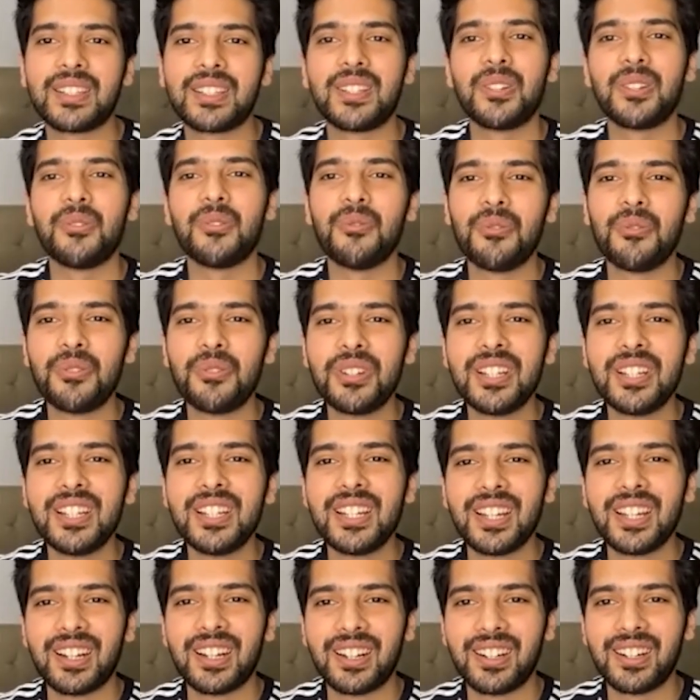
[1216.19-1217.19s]
and do
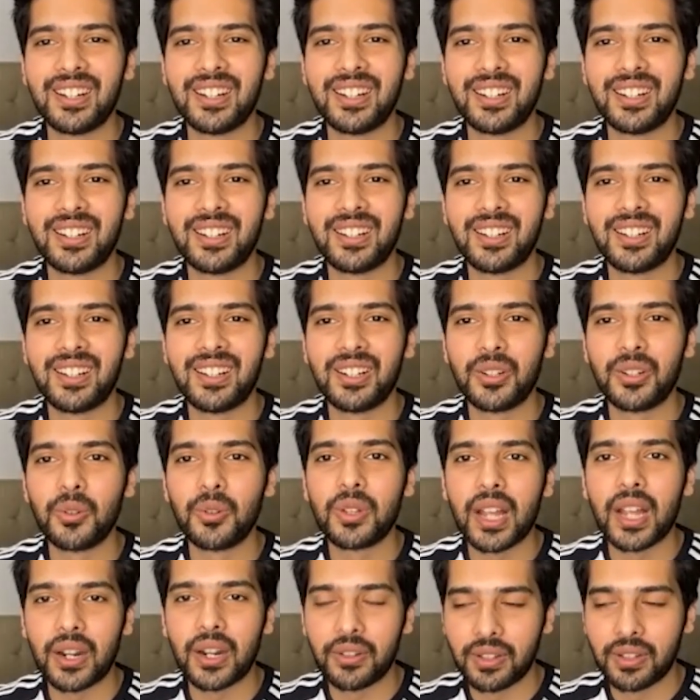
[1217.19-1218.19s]
uh, uh, do
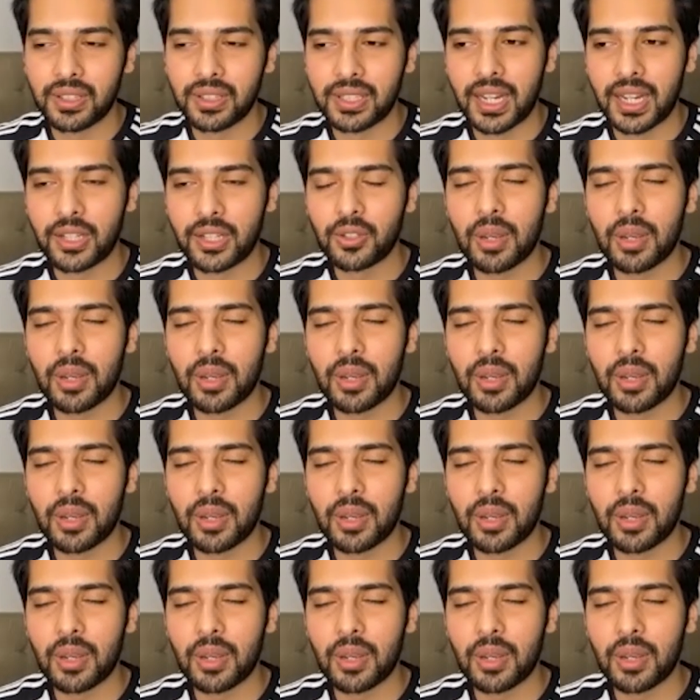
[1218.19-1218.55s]
that on the side.